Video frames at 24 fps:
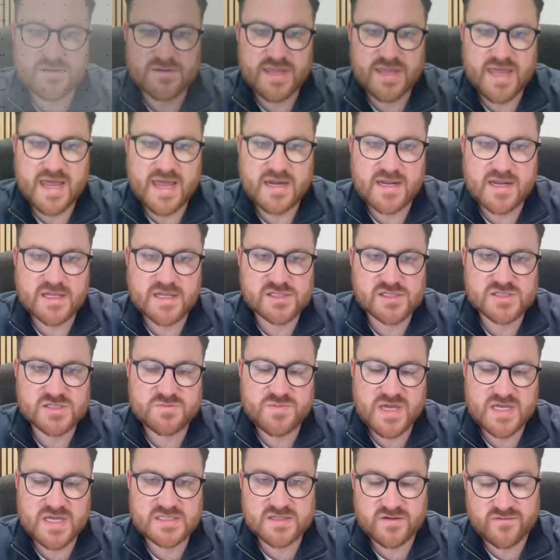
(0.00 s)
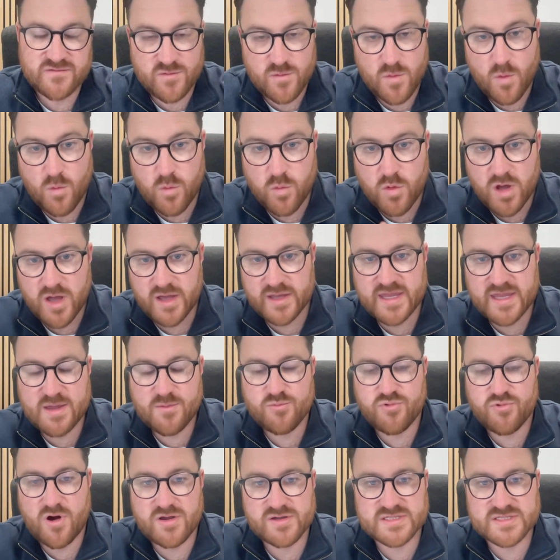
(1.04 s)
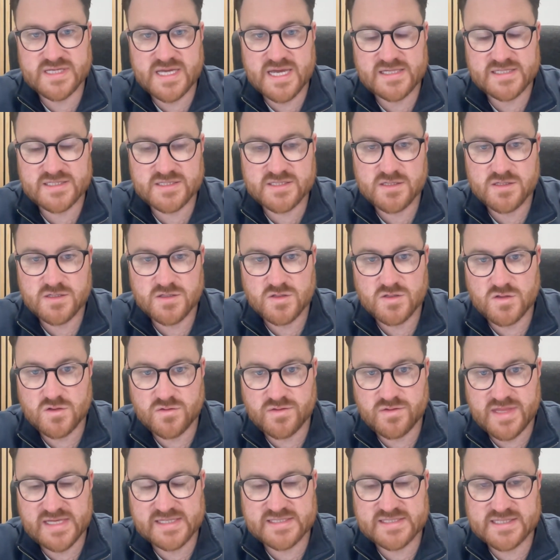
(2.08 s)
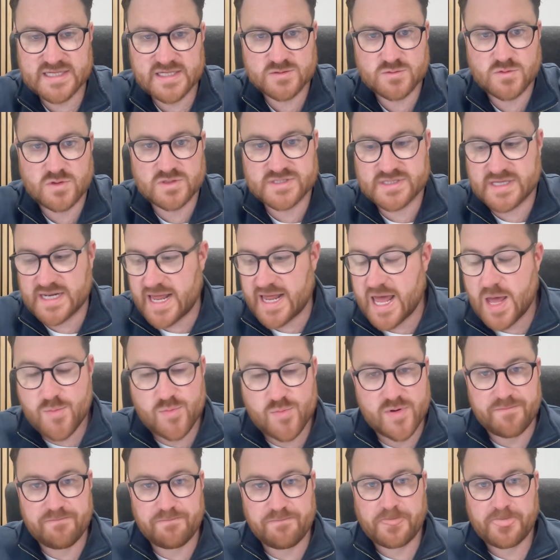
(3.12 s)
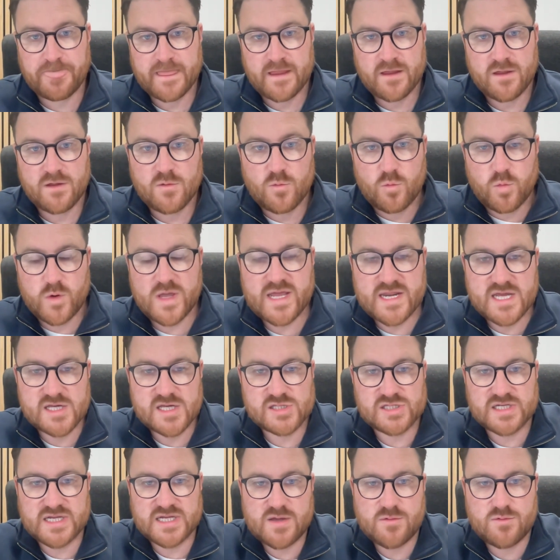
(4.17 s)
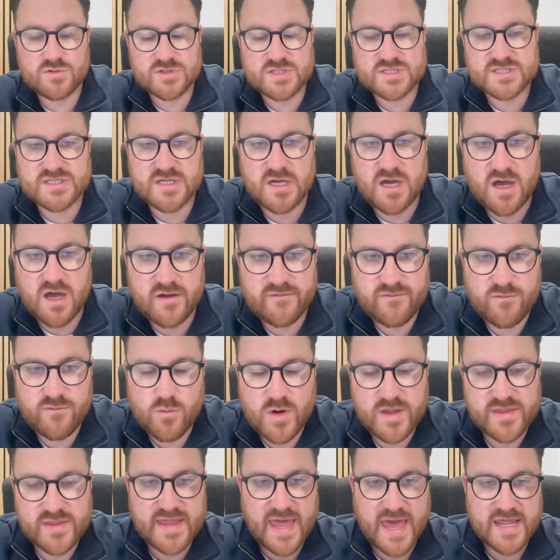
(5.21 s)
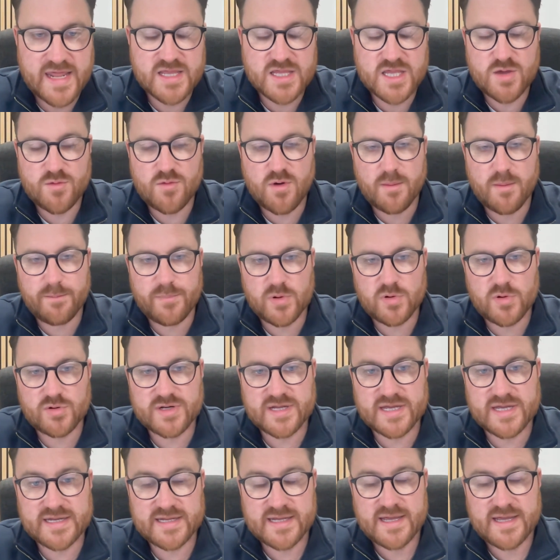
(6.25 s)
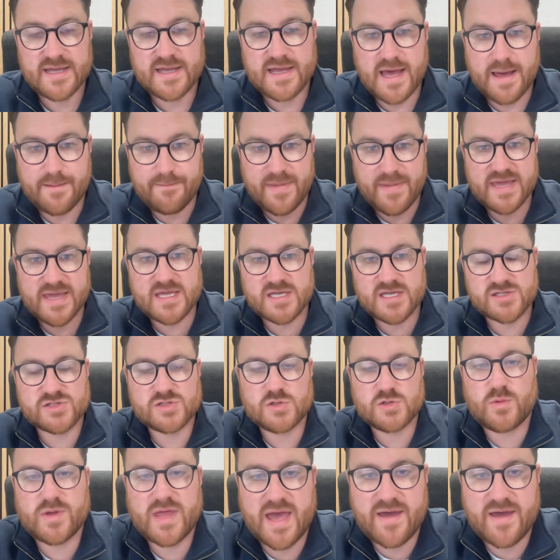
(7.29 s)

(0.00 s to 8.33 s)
again, it just means that from a working process, this is what's going to happen. We initially will start off with getting you onboarded and making sure we